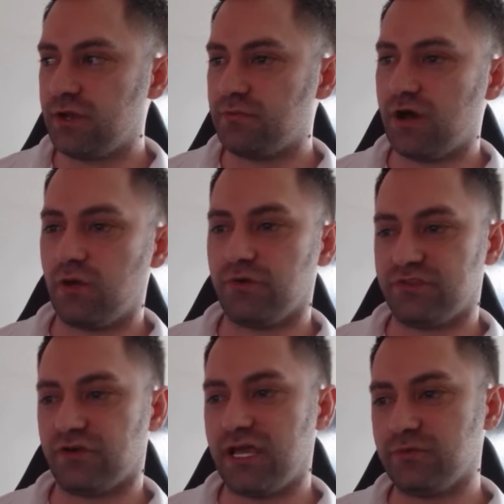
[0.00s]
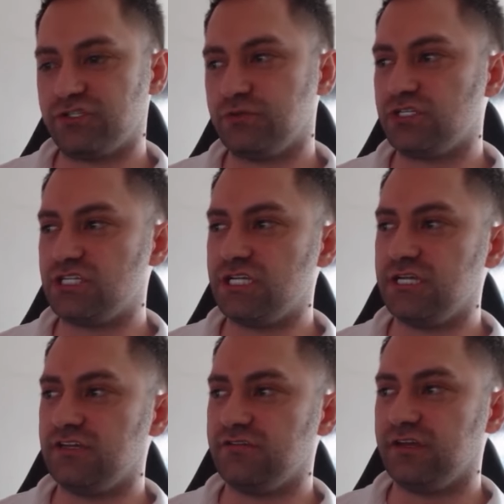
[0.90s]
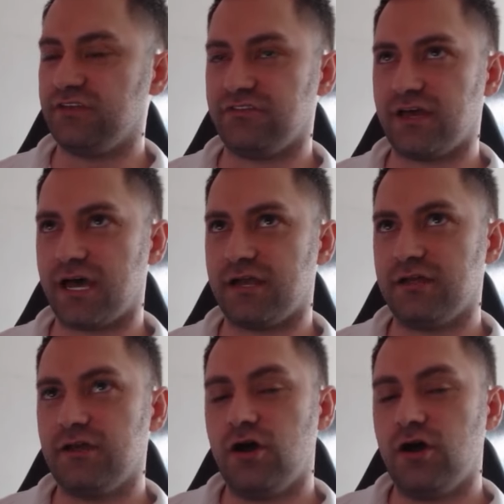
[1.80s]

But what they're able to achieve is that